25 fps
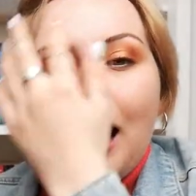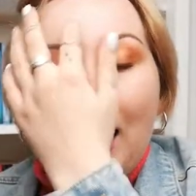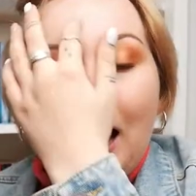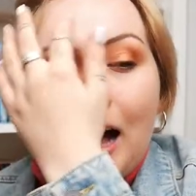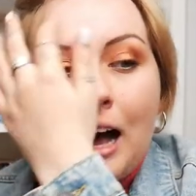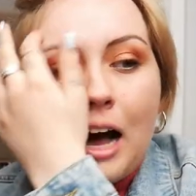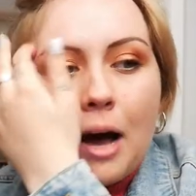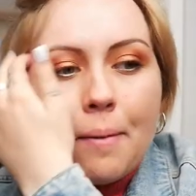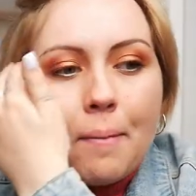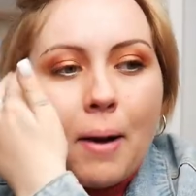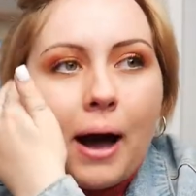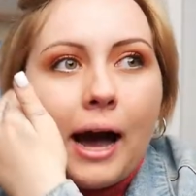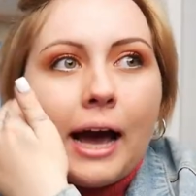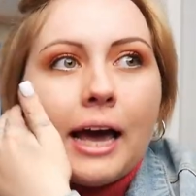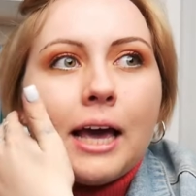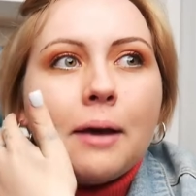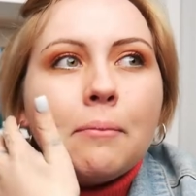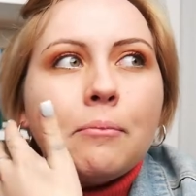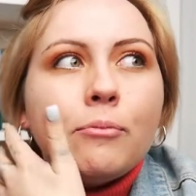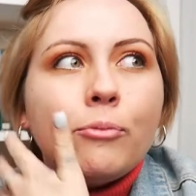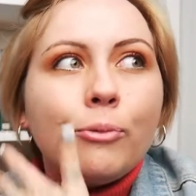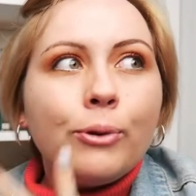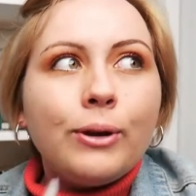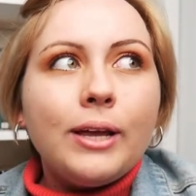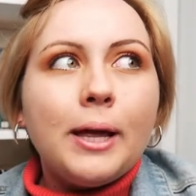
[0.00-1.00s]
um, I
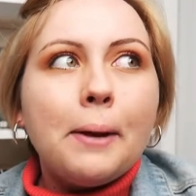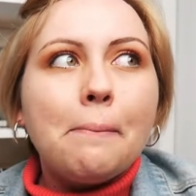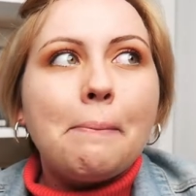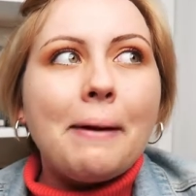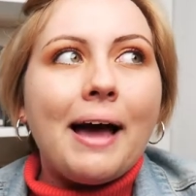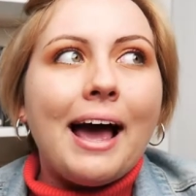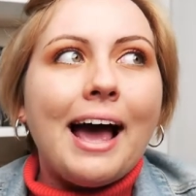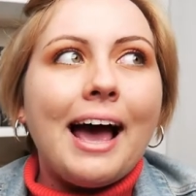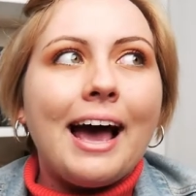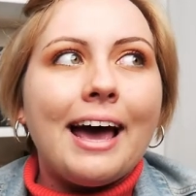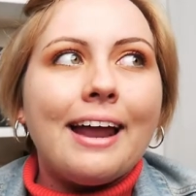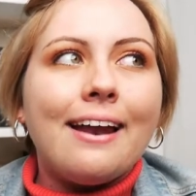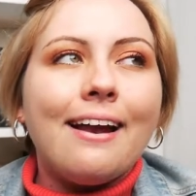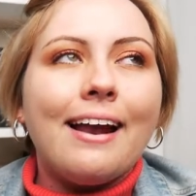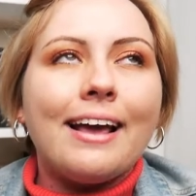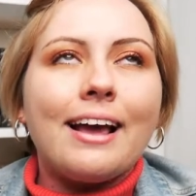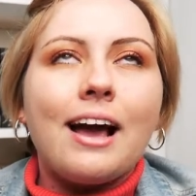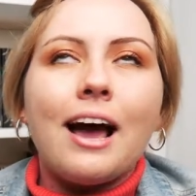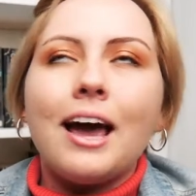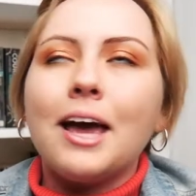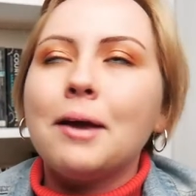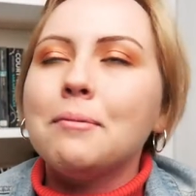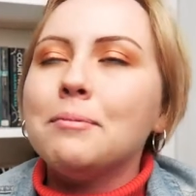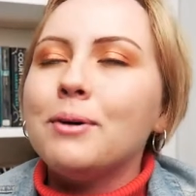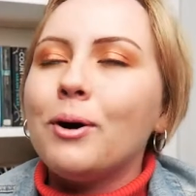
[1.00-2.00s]
am really bad, like
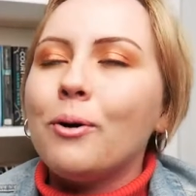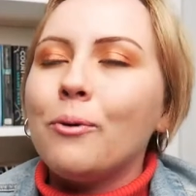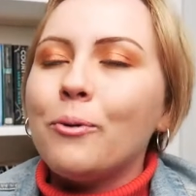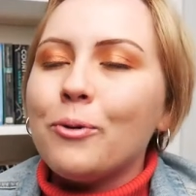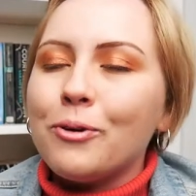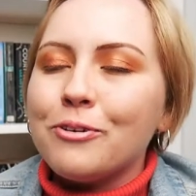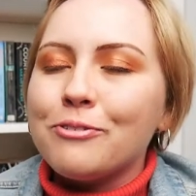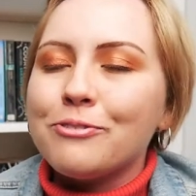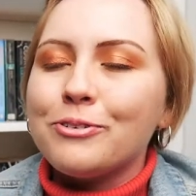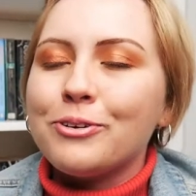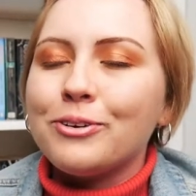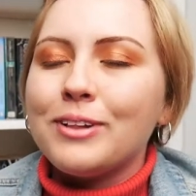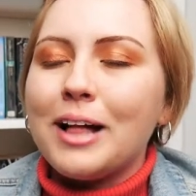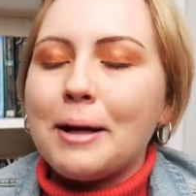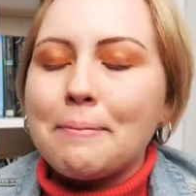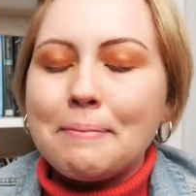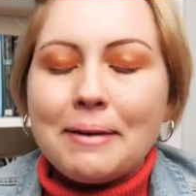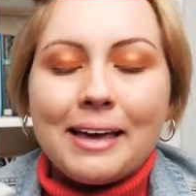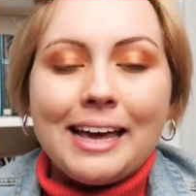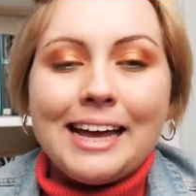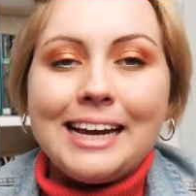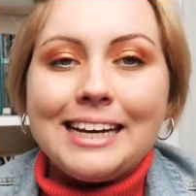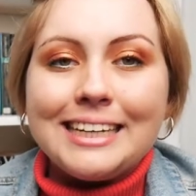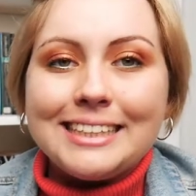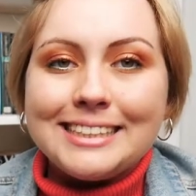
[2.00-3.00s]
I am awful at
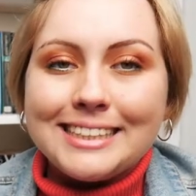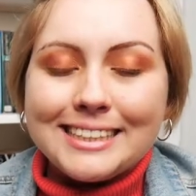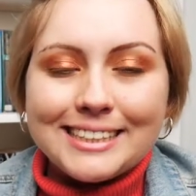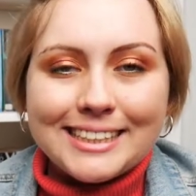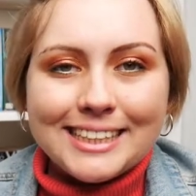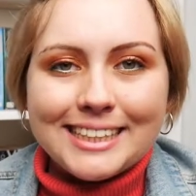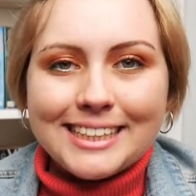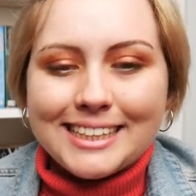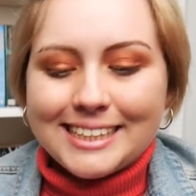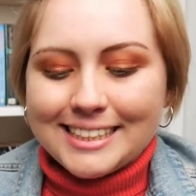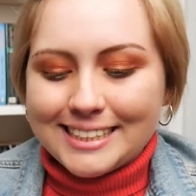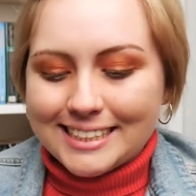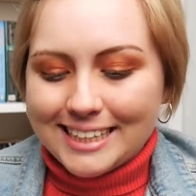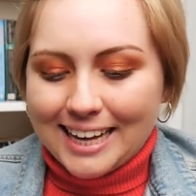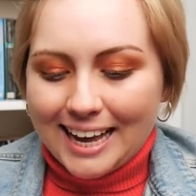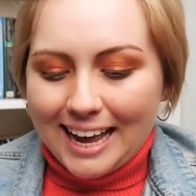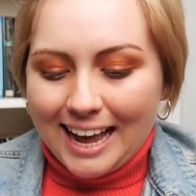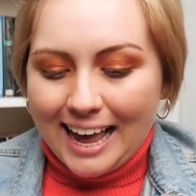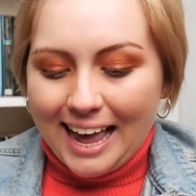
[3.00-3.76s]
making decisions.